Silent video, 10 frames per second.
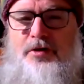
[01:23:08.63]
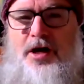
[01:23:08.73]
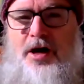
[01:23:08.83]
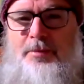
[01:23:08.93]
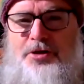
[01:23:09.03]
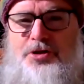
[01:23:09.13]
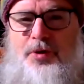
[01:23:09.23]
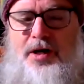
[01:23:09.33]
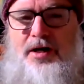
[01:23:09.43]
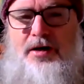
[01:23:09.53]
You come as
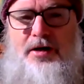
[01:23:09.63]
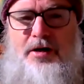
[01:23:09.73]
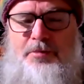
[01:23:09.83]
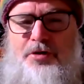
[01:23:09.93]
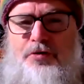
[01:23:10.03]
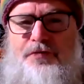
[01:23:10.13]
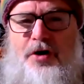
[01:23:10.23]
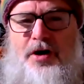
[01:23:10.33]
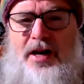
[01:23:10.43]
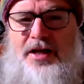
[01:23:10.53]
you are, but
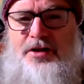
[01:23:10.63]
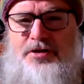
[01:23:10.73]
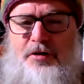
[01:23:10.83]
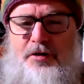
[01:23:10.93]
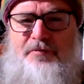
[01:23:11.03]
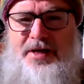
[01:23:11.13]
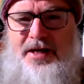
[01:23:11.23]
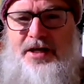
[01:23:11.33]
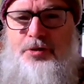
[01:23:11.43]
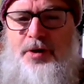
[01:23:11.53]
you've got to let yourself
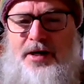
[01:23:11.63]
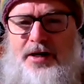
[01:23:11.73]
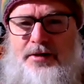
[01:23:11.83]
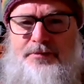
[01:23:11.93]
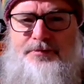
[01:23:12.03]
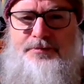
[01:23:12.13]
be as you are.